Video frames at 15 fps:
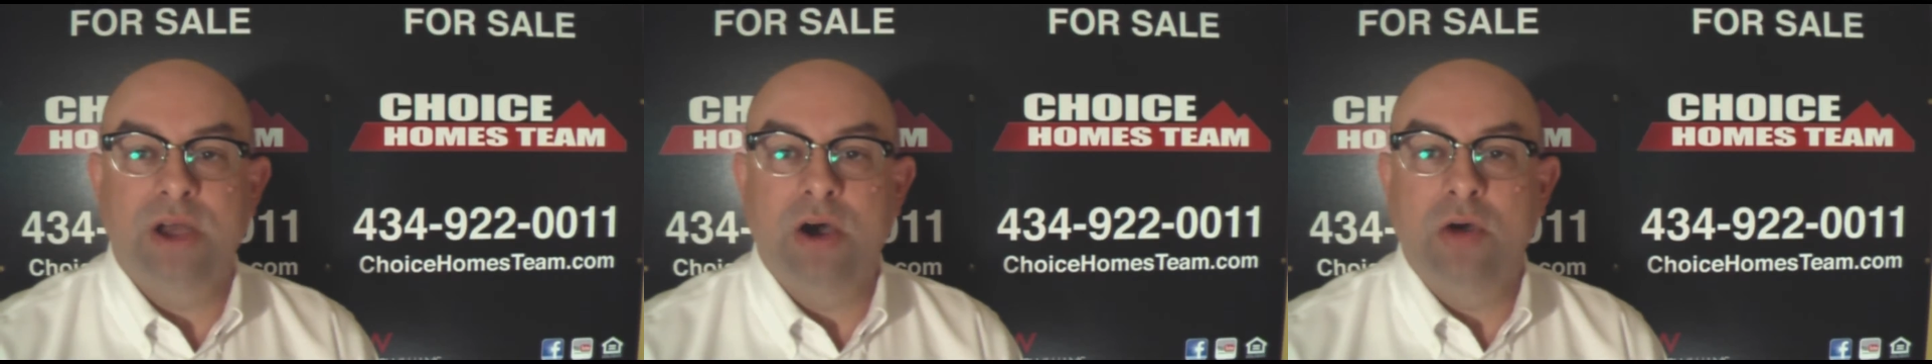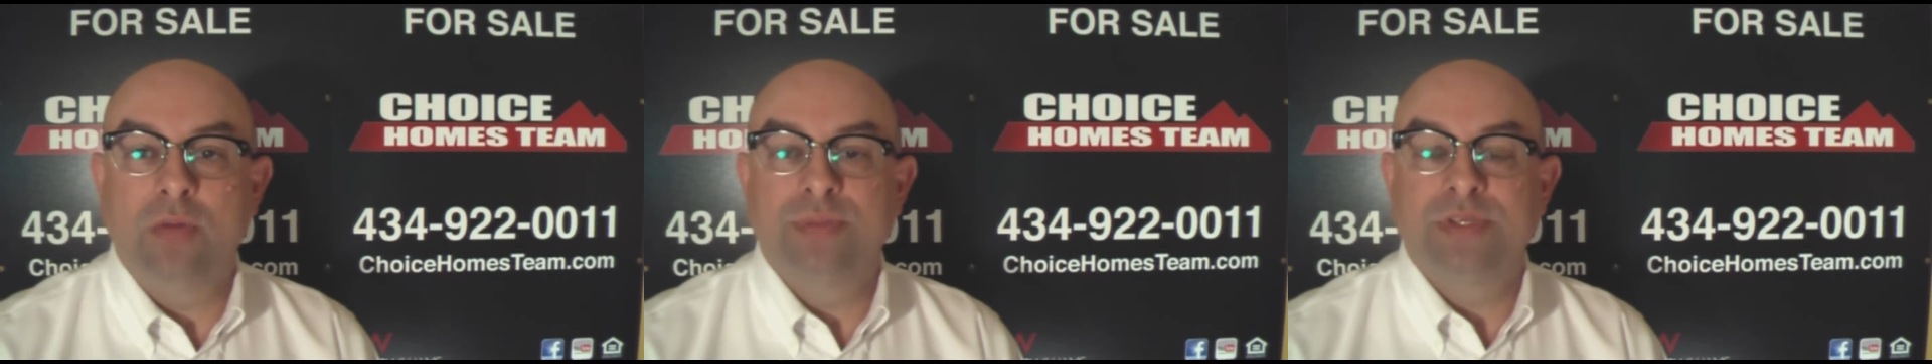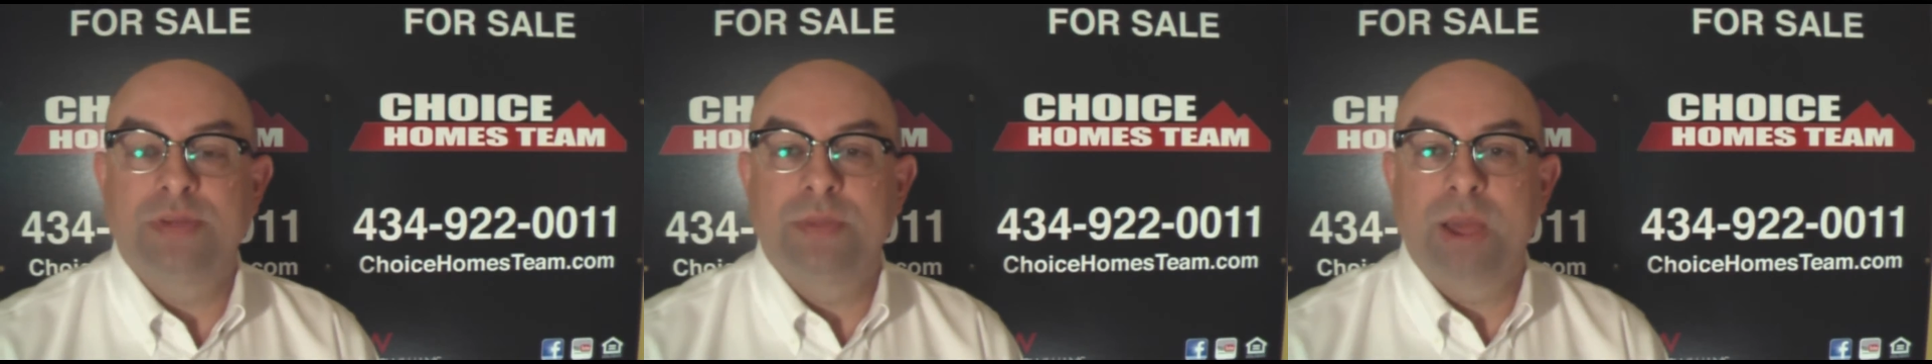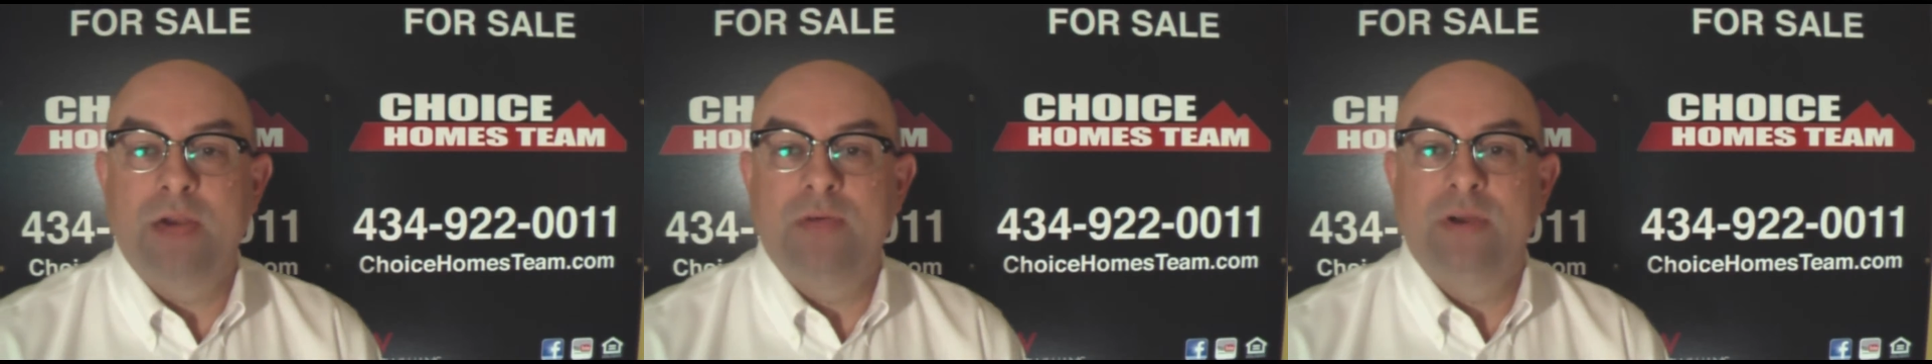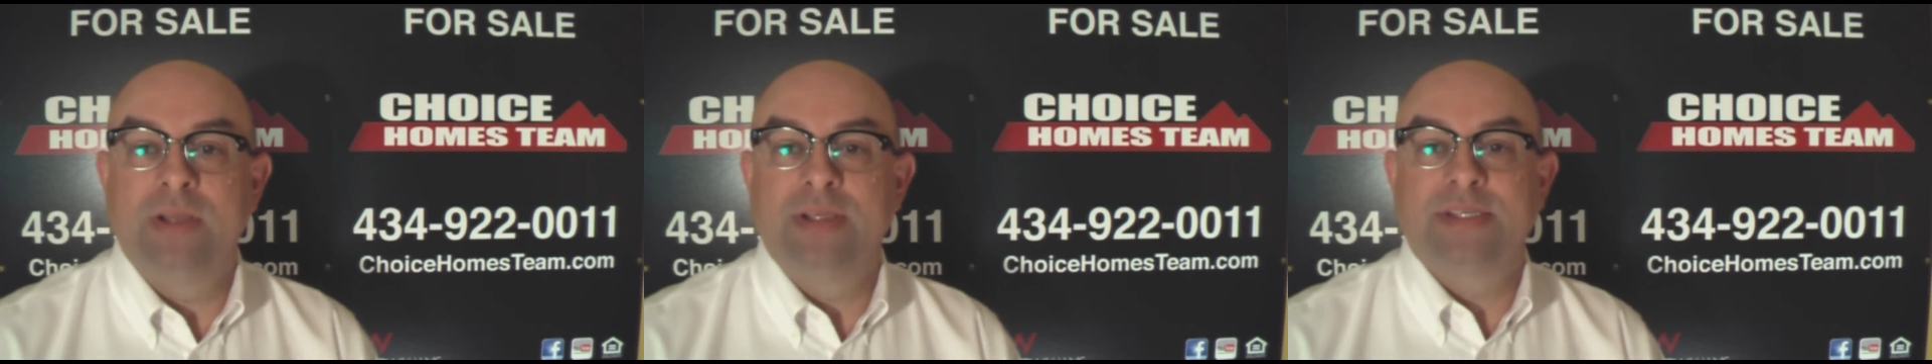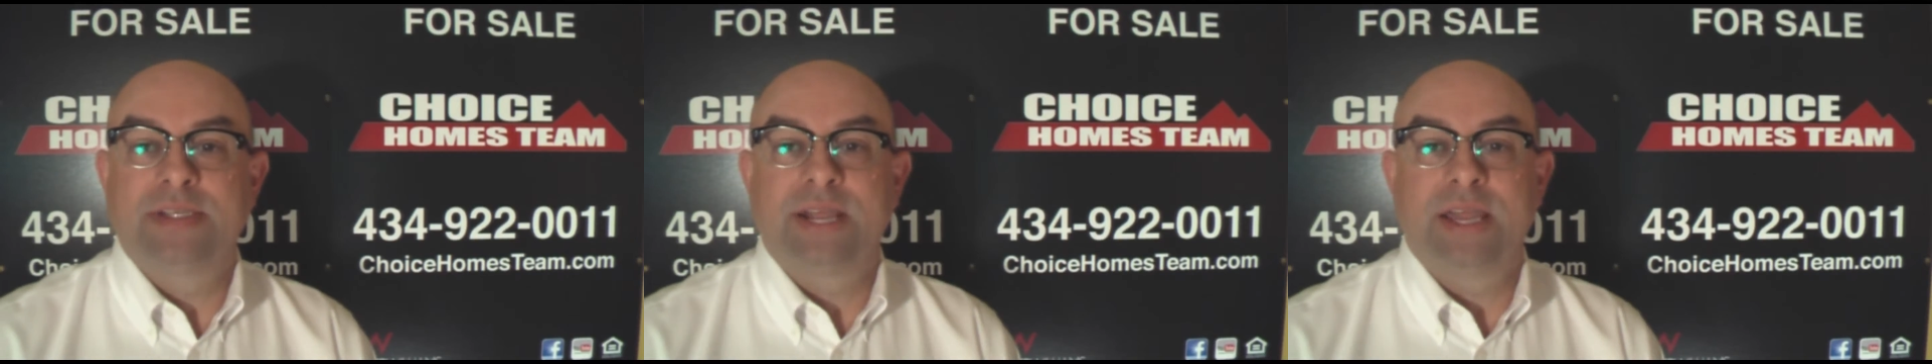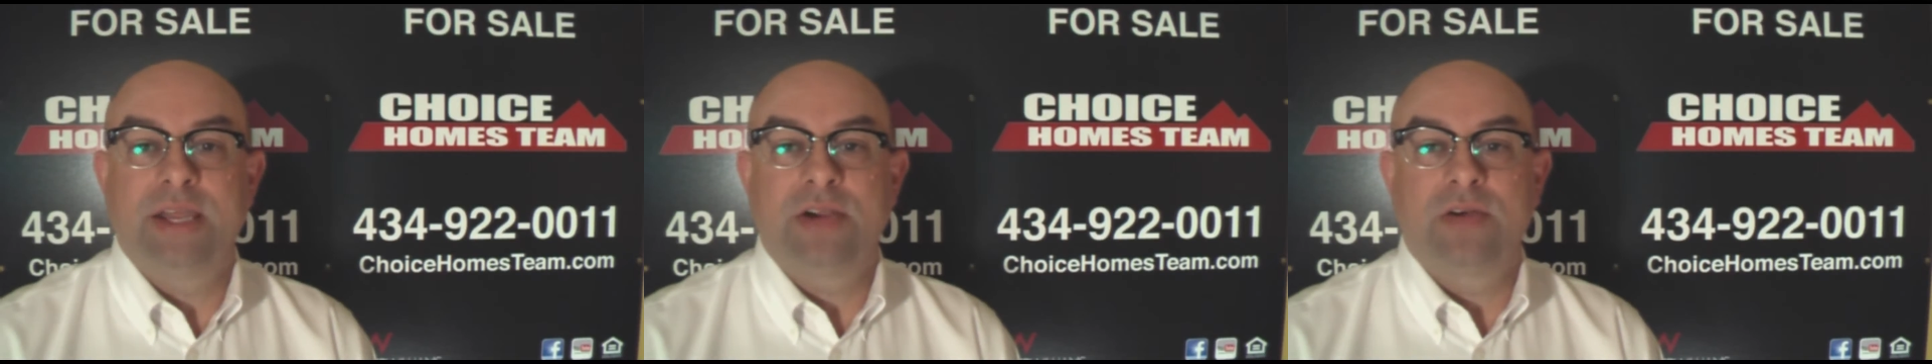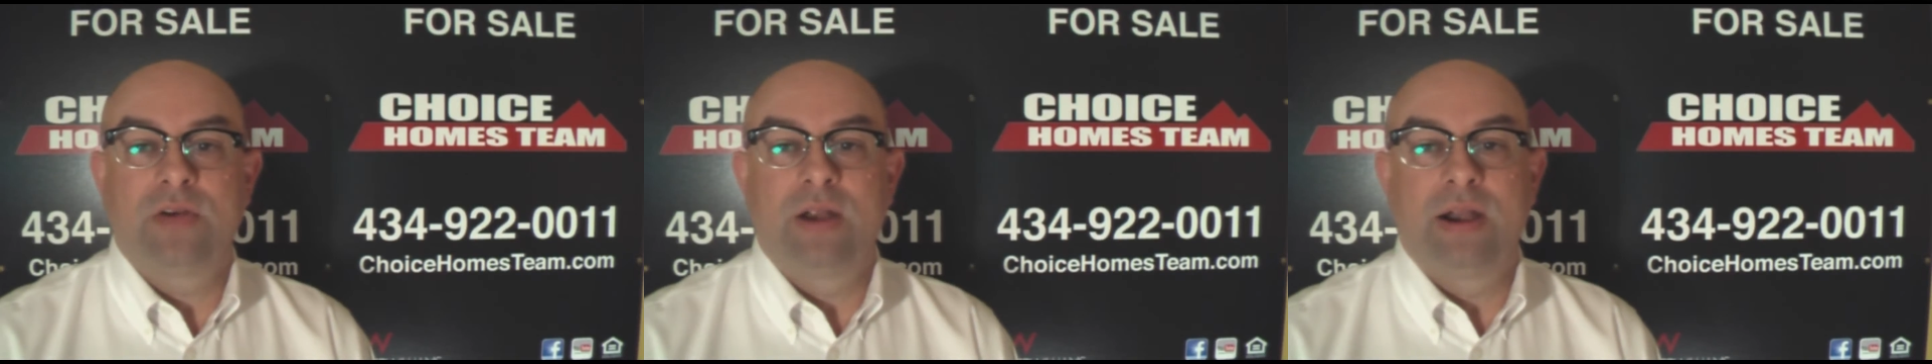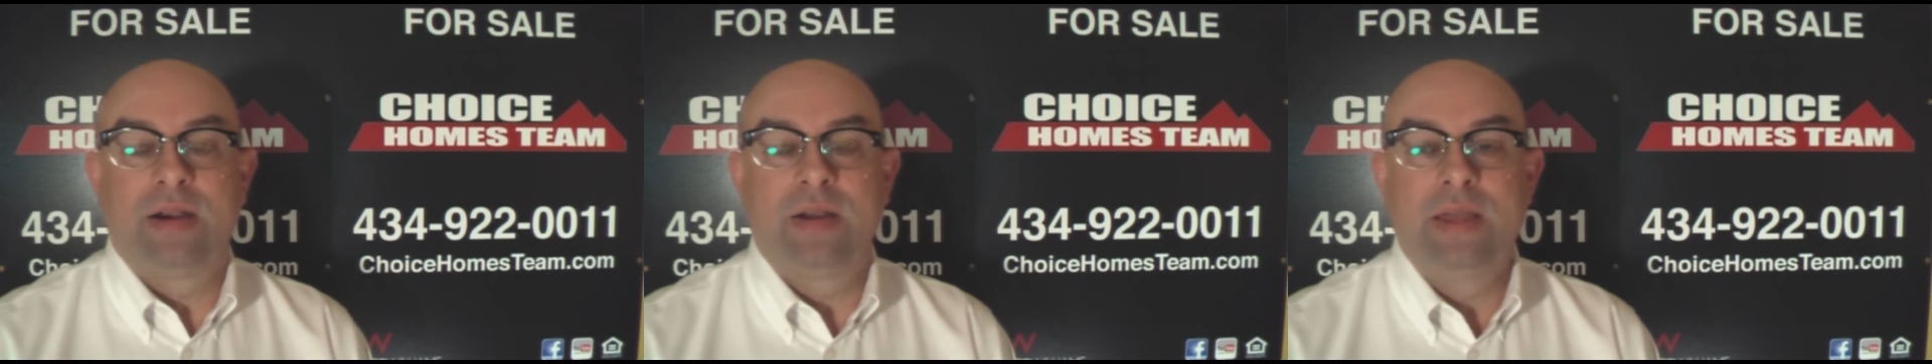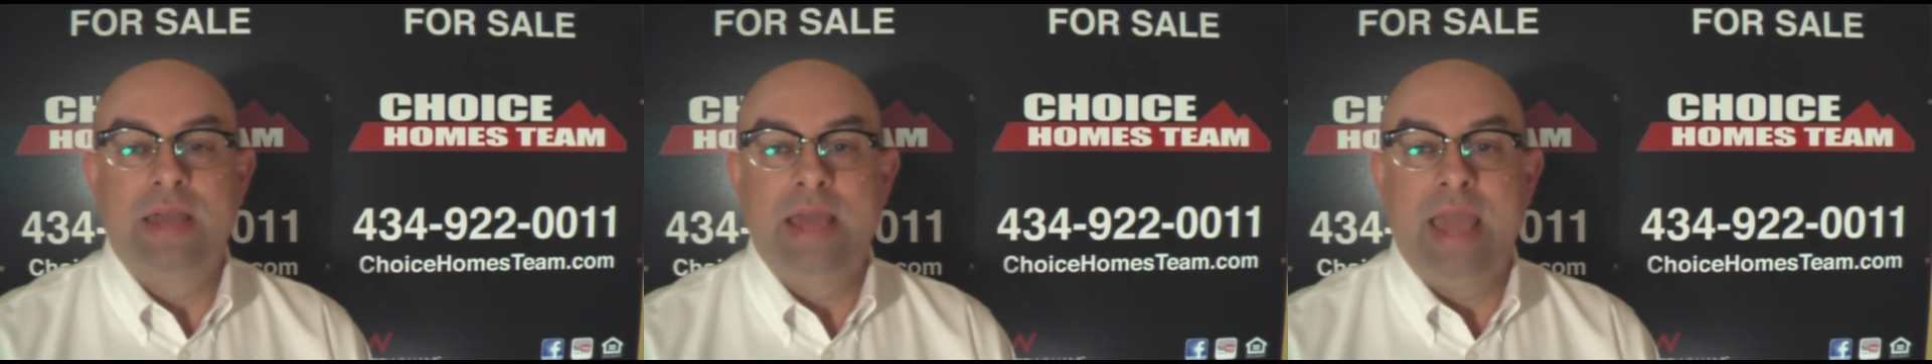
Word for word: homes in my real estate career.